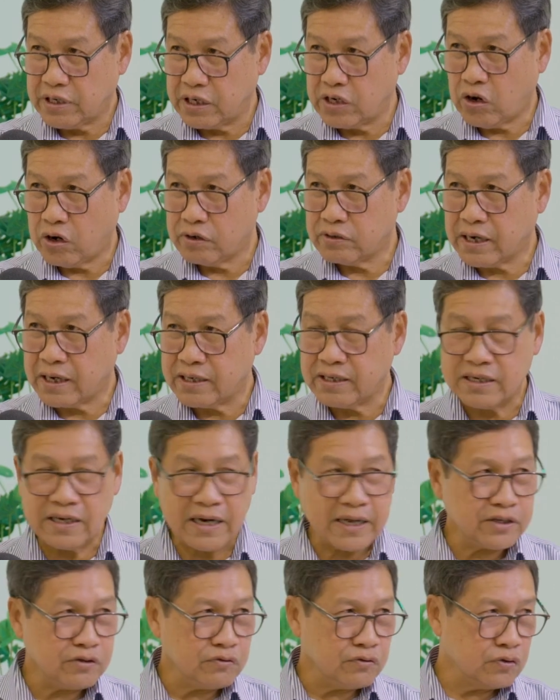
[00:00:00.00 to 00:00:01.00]
a lot, rather
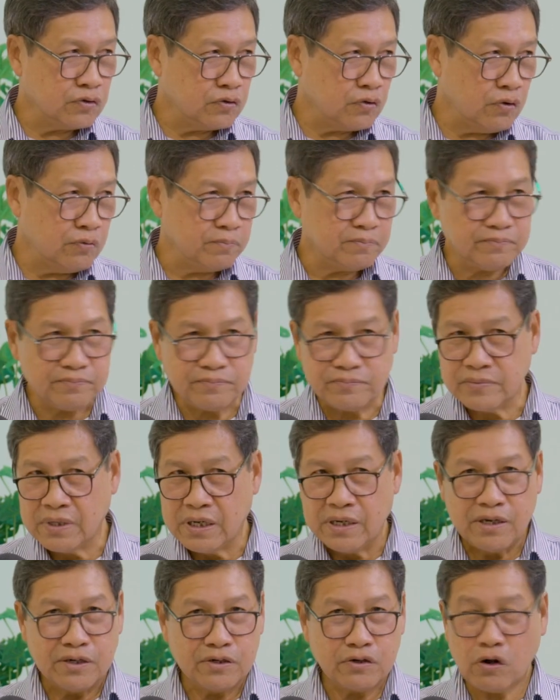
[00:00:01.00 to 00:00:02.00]
than you grow
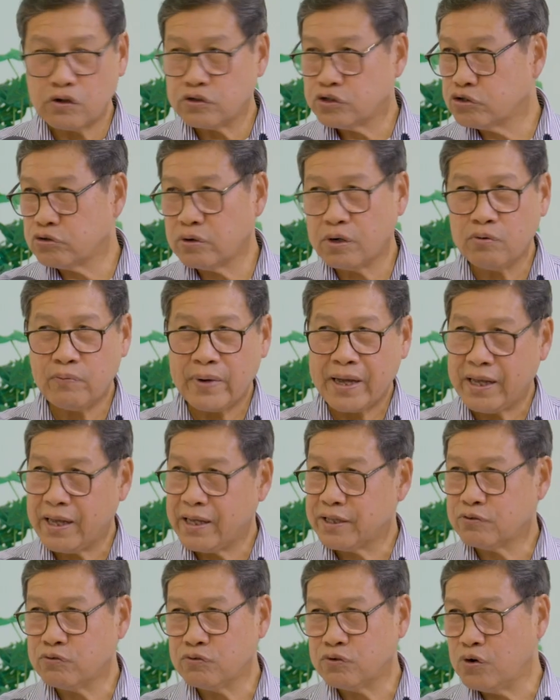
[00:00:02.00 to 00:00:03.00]
not sure
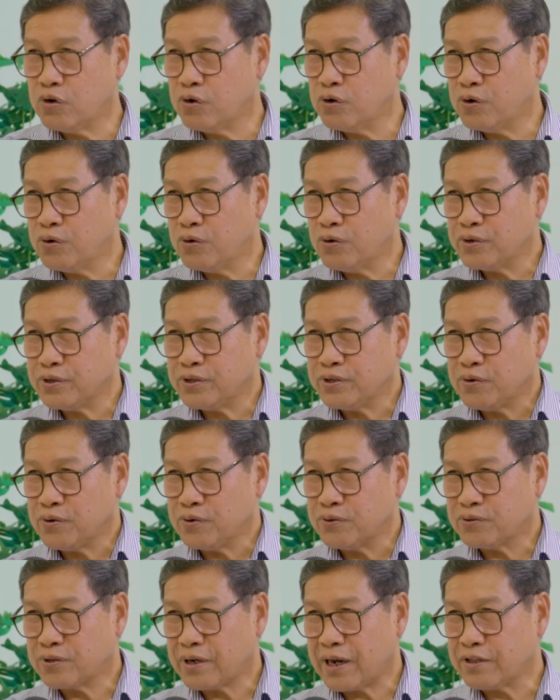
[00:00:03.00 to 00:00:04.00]
where to
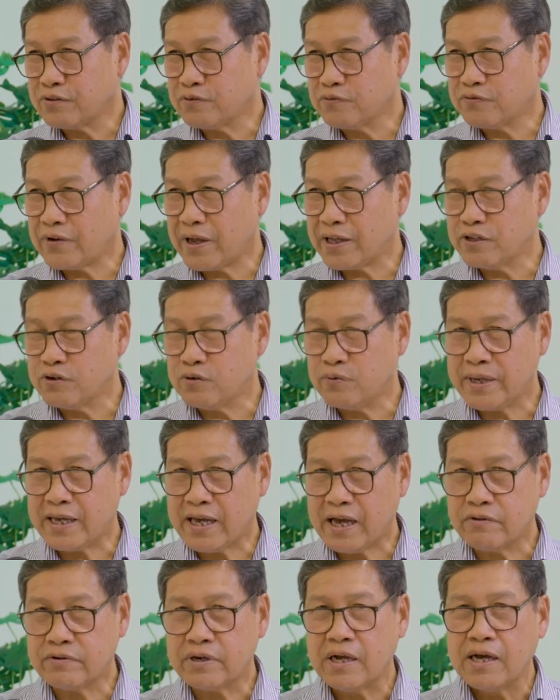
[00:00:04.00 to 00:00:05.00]
go, try to find your way
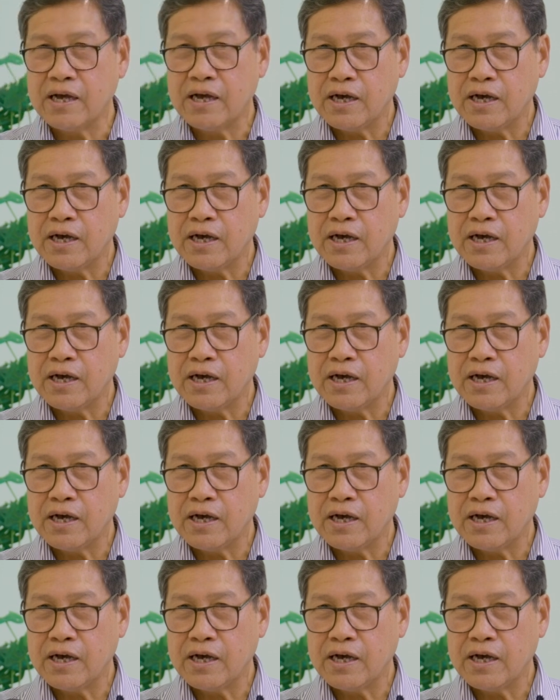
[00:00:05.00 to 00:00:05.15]
out.